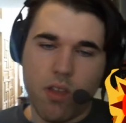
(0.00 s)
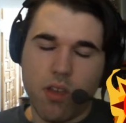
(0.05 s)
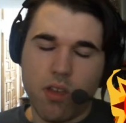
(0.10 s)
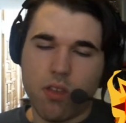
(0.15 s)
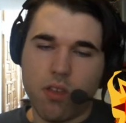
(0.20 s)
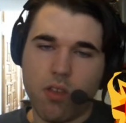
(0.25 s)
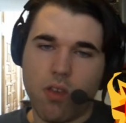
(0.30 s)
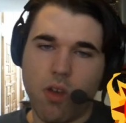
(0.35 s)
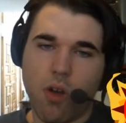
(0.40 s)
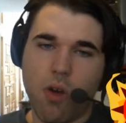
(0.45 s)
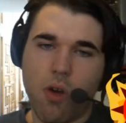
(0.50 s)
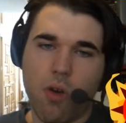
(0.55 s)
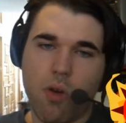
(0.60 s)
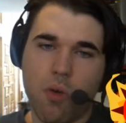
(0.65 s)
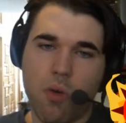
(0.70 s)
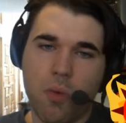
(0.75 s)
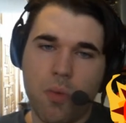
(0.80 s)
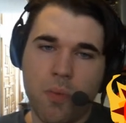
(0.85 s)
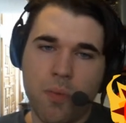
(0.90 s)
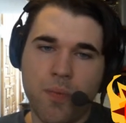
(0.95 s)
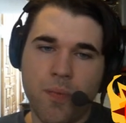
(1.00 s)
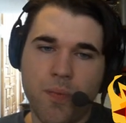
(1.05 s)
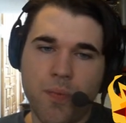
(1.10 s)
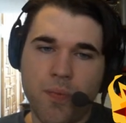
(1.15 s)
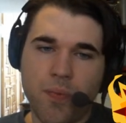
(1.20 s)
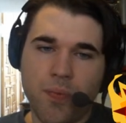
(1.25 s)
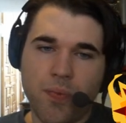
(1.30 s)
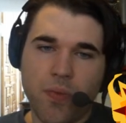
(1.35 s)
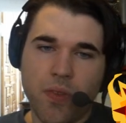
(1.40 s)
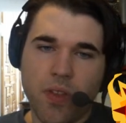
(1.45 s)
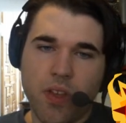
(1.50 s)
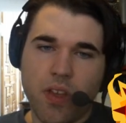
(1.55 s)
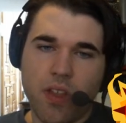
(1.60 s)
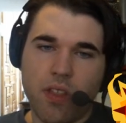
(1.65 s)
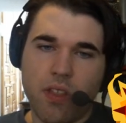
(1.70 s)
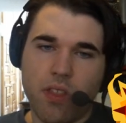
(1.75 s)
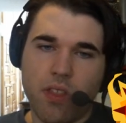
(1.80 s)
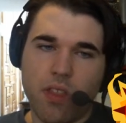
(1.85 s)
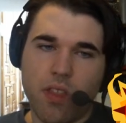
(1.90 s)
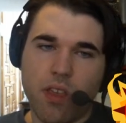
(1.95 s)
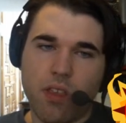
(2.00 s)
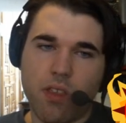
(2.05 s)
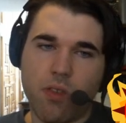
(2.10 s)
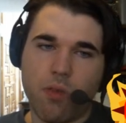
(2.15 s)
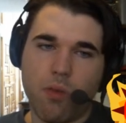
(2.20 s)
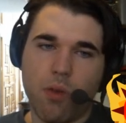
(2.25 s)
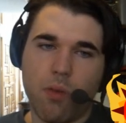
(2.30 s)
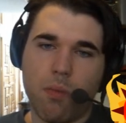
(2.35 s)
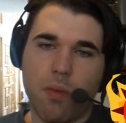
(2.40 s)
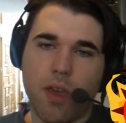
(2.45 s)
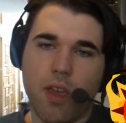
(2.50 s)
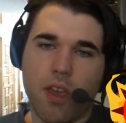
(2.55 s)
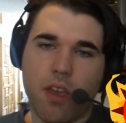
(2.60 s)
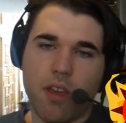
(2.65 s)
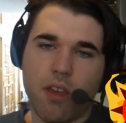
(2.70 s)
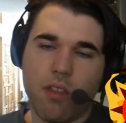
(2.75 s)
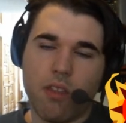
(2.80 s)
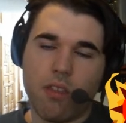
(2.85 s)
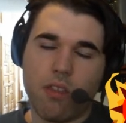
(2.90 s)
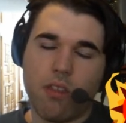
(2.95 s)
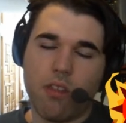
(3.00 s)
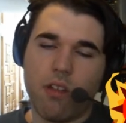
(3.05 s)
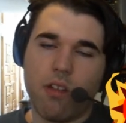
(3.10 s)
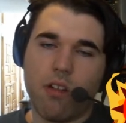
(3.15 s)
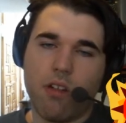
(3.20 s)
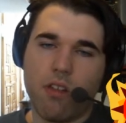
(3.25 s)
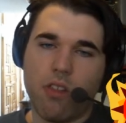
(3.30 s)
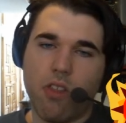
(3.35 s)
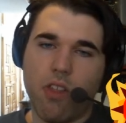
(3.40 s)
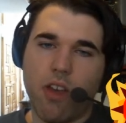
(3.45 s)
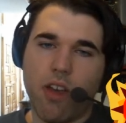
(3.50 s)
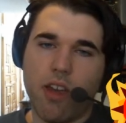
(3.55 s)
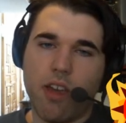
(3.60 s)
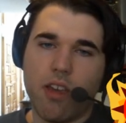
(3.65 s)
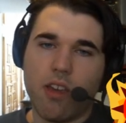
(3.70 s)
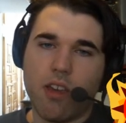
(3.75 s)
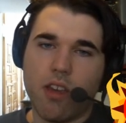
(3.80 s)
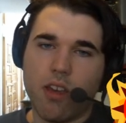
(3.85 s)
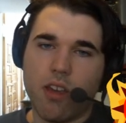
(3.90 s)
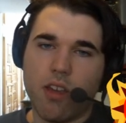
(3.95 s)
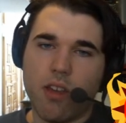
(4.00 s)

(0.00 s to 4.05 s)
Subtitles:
So this would be considered like